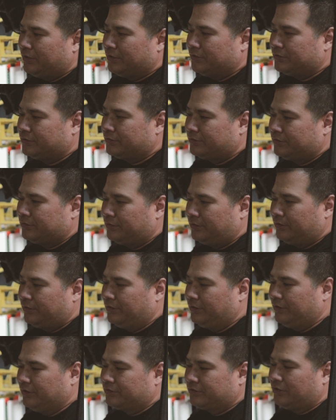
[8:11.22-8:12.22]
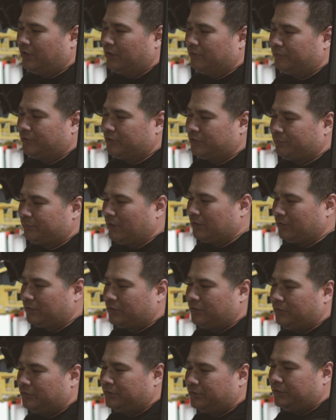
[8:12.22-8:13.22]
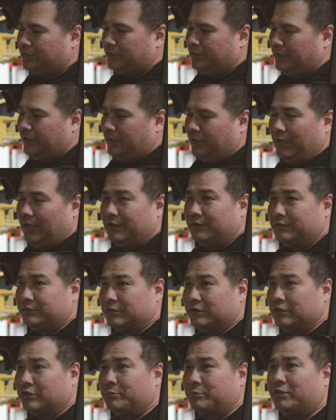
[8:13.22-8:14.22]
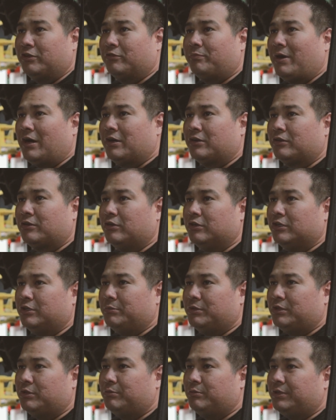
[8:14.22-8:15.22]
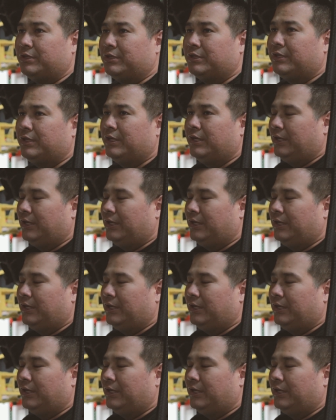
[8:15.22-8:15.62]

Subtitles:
is this cover is powder coated, and there's a little bit of powder coating between.